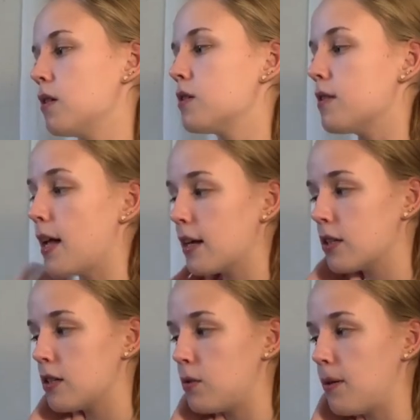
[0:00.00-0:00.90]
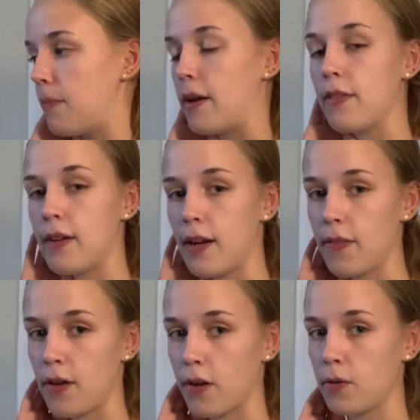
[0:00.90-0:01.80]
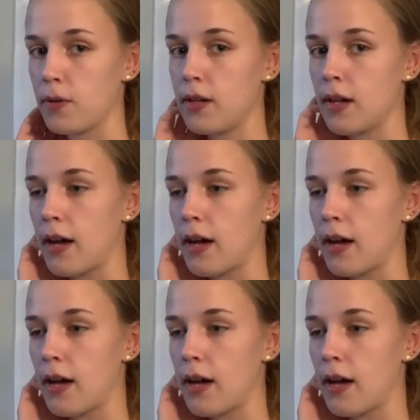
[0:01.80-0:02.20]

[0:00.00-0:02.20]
That actually went better than I thought it would.